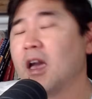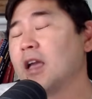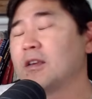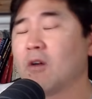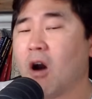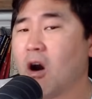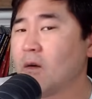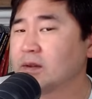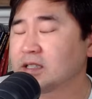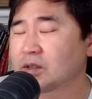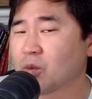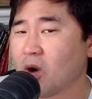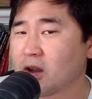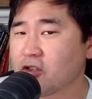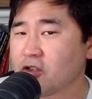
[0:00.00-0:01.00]
And you always
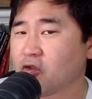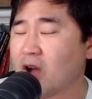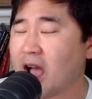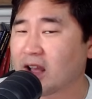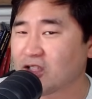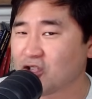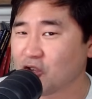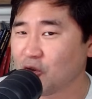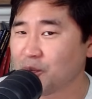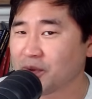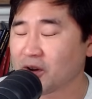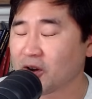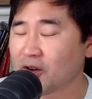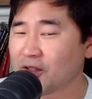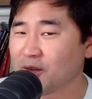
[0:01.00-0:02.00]
want to track
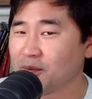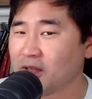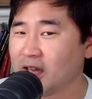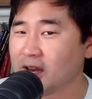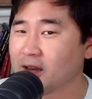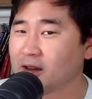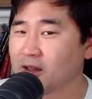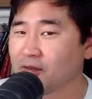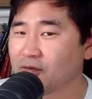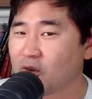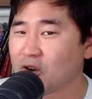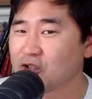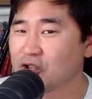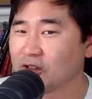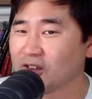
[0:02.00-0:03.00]
Jupiter, the planet of good
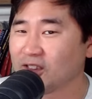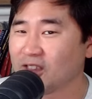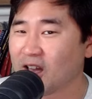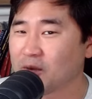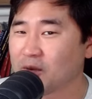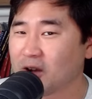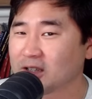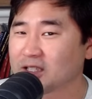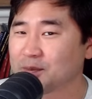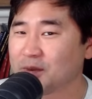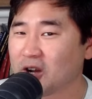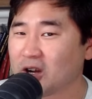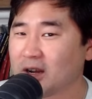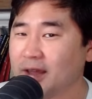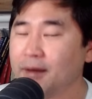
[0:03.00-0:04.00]
fortune, good luck,
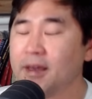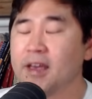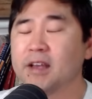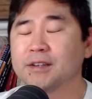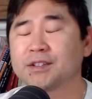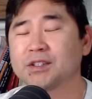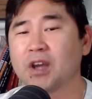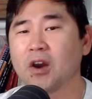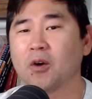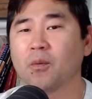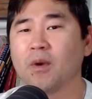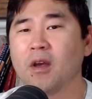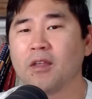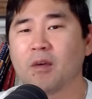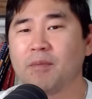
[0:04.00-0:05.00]
prosperity. So
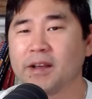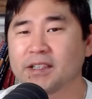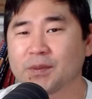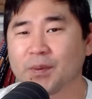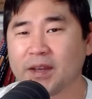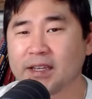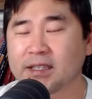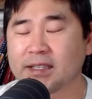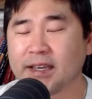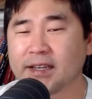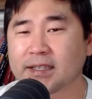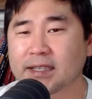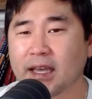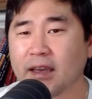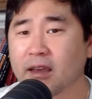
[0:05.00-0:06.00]
the best way to see it
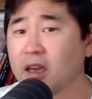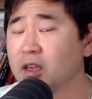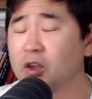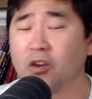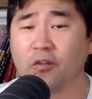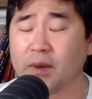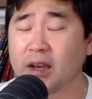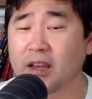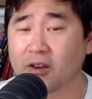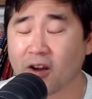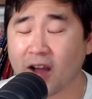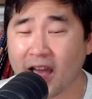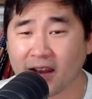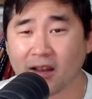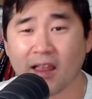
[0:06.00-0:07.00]
is like you've been in your
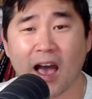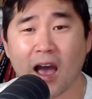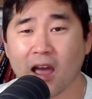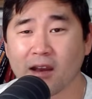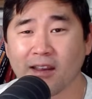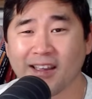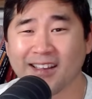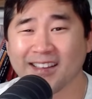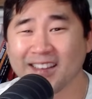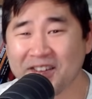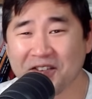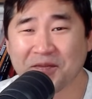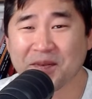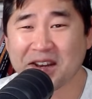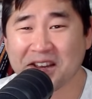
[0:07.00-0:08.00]
head a lot.
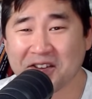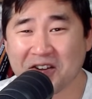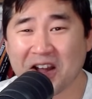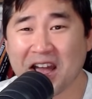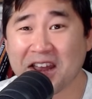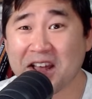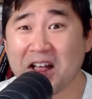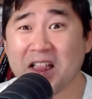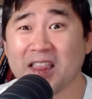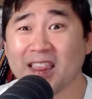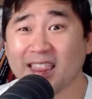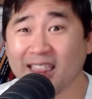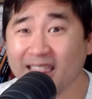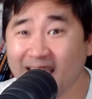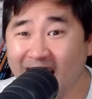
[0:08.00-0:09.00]
You've been in your head a
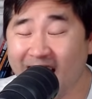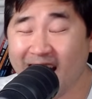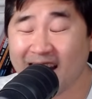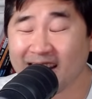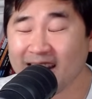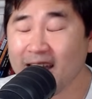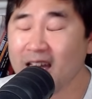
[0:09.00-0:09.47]
lot.